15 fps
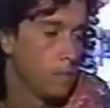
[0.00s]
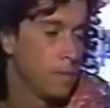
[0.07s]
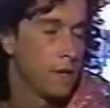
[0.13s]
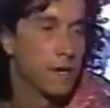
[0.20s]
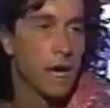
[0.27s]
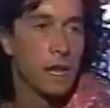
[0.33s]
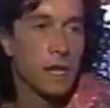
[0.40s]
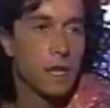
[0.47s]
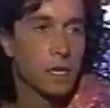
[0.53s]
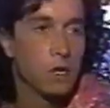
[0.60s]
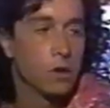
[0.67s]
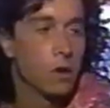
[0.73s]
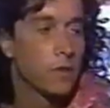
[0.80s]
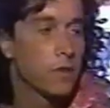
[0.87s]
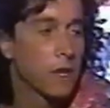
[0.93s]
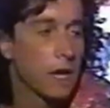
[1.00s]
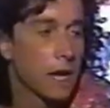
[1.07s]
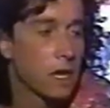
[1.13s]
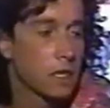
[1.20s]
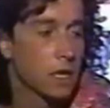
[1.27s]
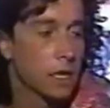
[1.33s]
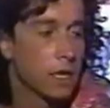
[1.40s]
but not like, you don't think I
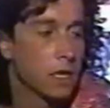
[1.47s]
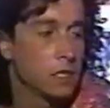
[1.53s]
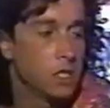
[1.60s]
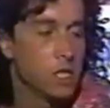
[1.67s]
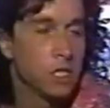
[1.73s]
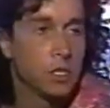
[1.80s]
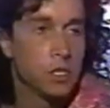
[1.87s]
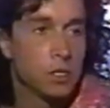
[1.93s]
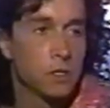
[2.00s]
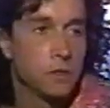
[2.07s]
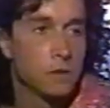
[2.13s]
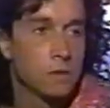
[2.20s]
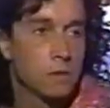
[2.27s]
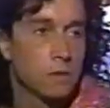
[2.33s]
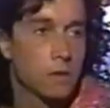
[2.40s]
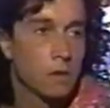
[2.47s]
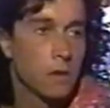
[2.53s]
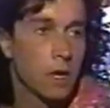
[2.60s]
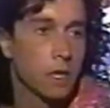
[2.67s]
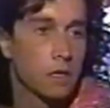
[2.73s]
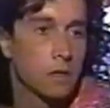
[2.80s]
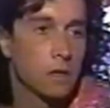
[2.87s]
could like hit GQ or like